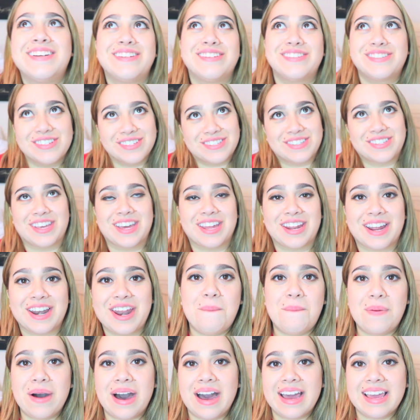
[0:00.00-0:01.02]
Just kidding.
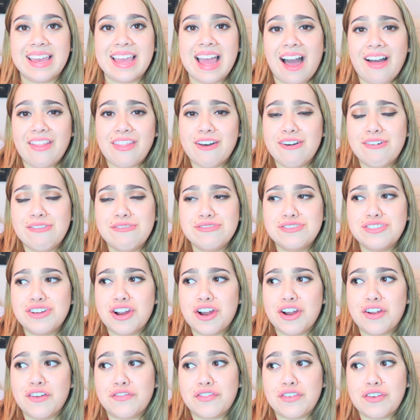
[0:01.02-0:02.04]
But yeah, those
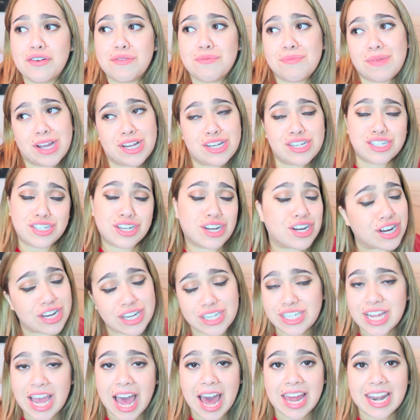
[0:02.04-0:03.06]
are a few of my
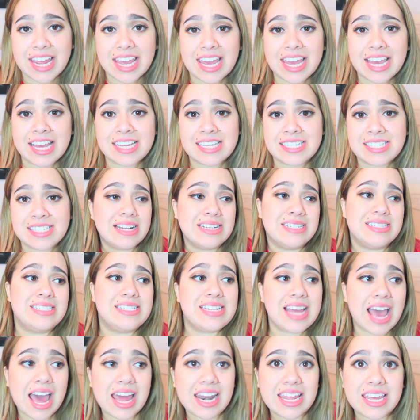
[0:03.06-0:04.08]
sugar daddies,
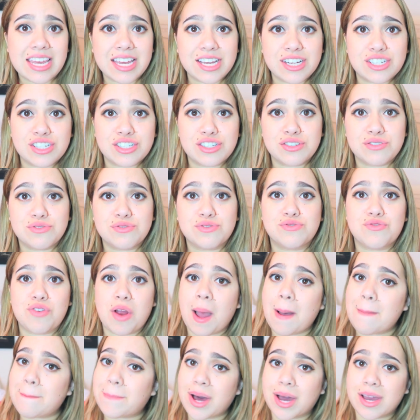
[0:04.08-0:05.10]
daddy issues,
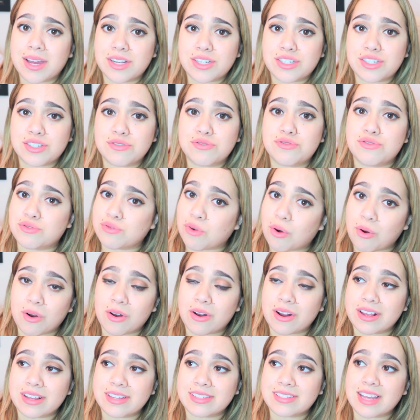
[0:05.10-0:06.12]
grandpa issue
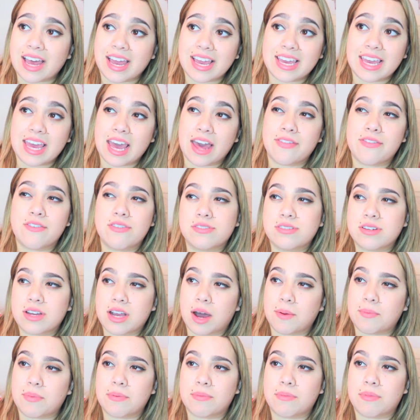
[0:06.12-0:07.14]
stories. I can't, there's a
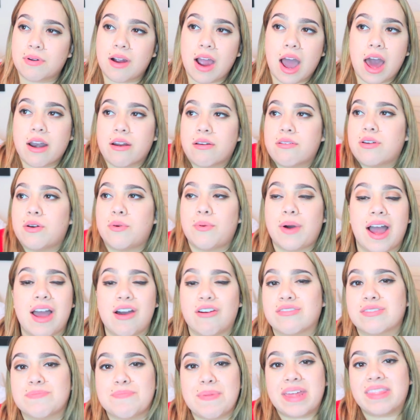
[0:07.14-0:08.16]
couple more. I don't know why
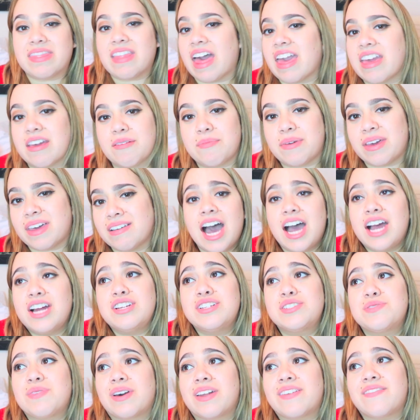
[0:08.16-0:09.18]
old men like me.
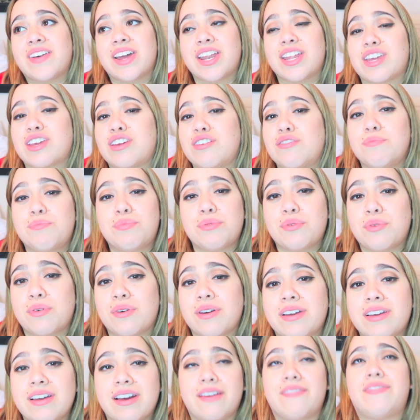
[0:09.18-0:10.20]
I just want to find a cute
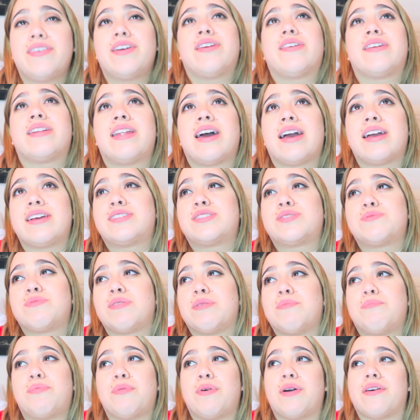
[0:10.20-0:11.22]
boy, a very nice,
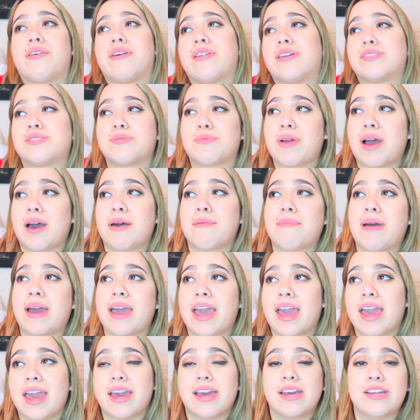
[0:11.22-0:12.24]
sweet boy that is around
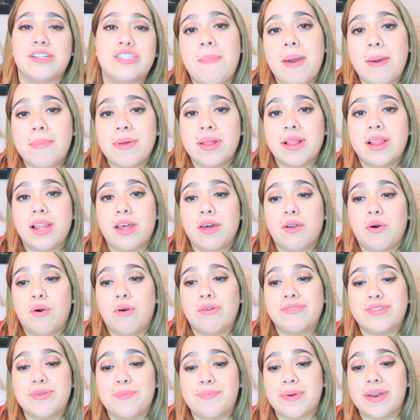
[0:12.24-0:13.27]
my age. Maybe a little
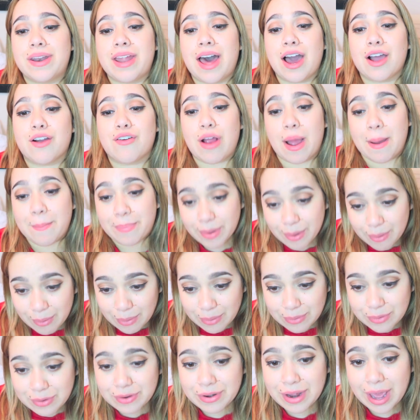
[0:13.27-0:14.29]
older, but not grandpa
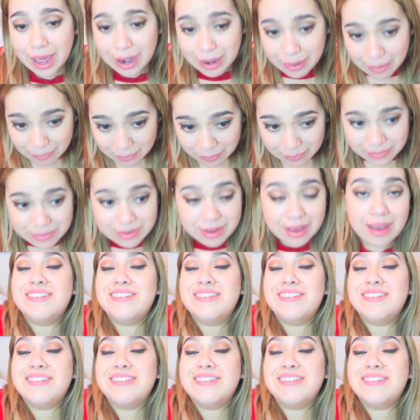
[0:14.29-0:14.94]
old or daddy old.